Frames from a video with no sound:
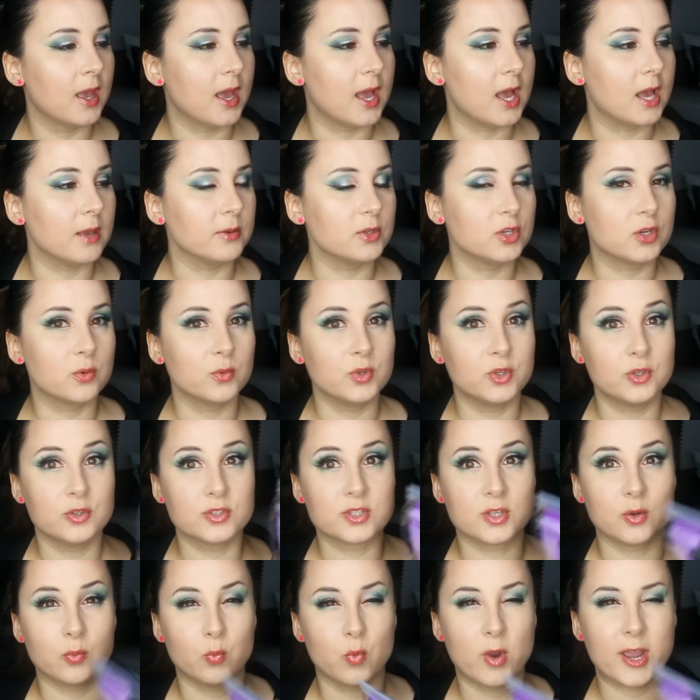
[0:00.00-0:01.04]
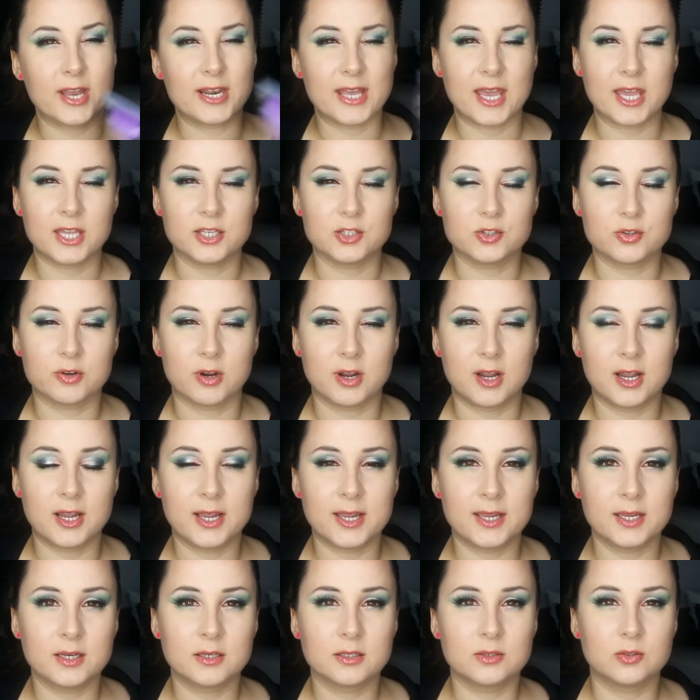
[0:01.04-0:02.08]
You can use them wet and
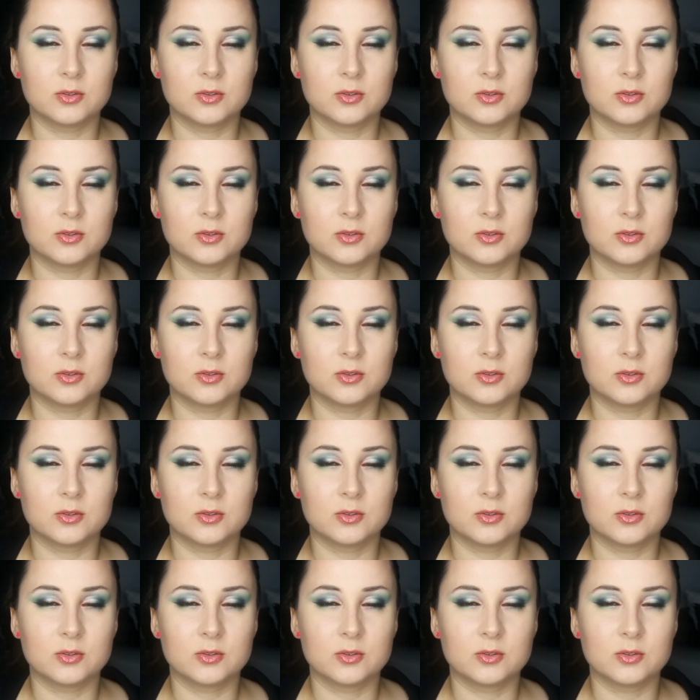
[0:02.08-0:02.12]
dry,